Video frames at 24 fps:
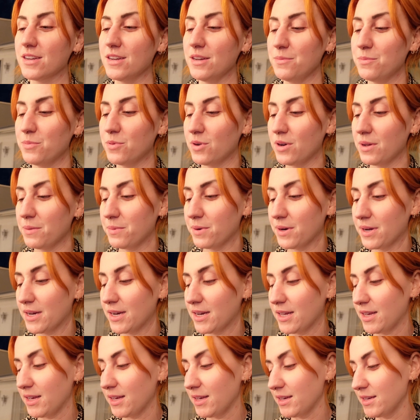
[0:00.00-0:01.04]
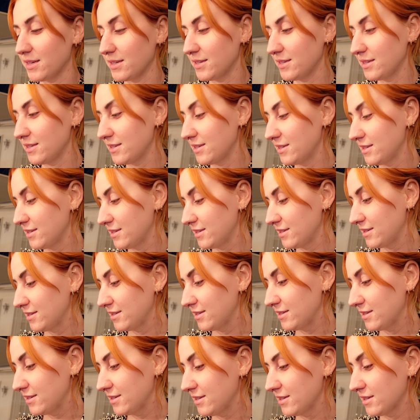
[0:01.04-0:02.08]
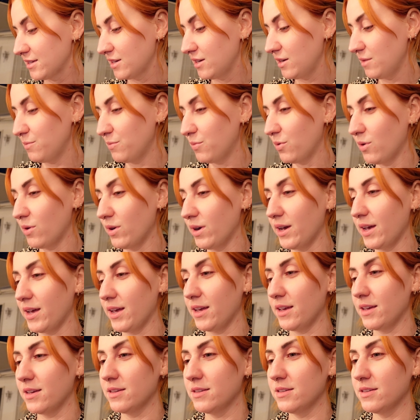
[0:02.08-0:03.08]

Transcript: Good boy, buddy. Good boy.